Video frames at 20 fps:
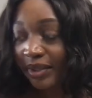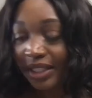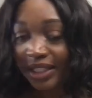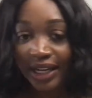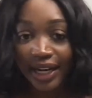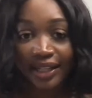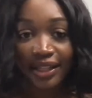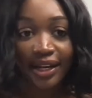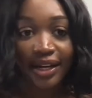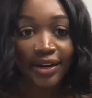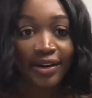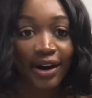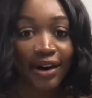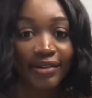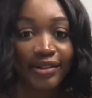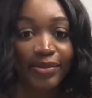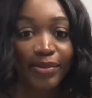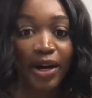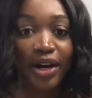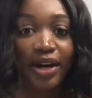Yeah, I like
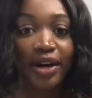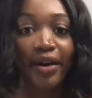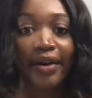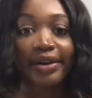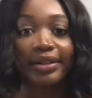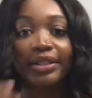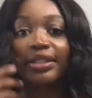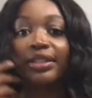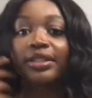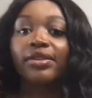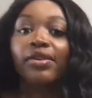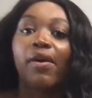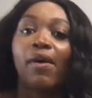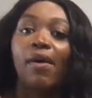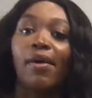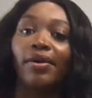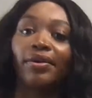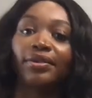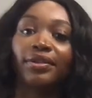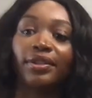Craftsmart.
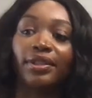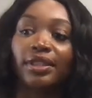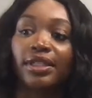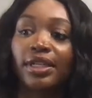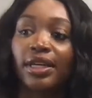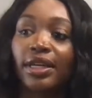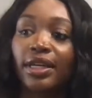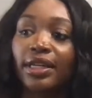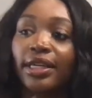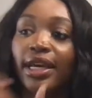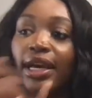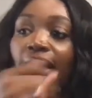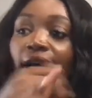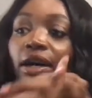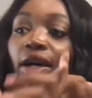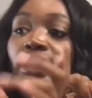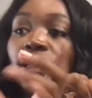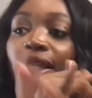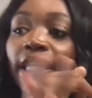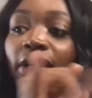Yeah,
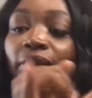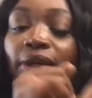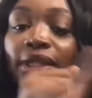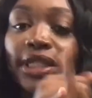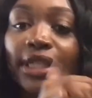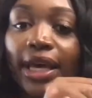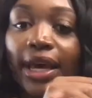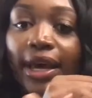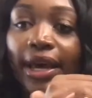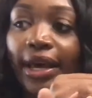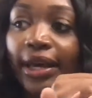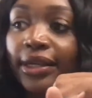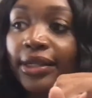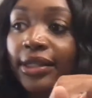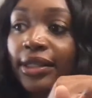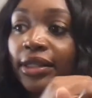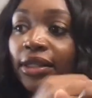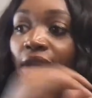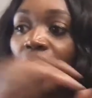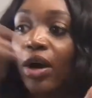
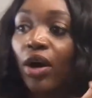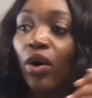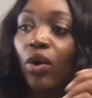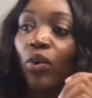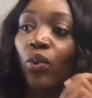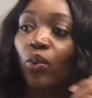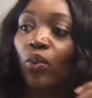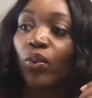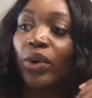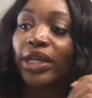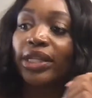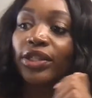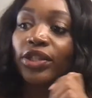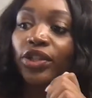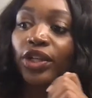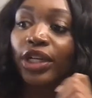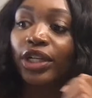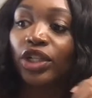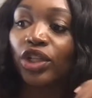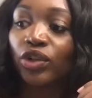Liquitex,
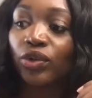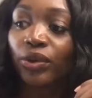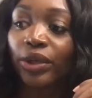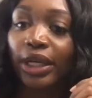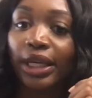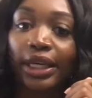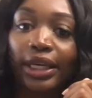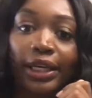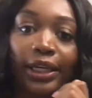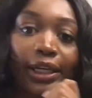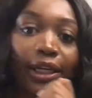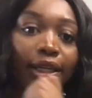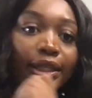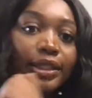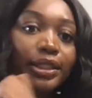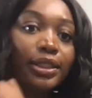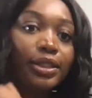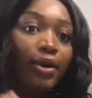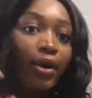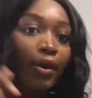Winsor
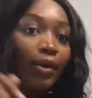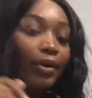Newton.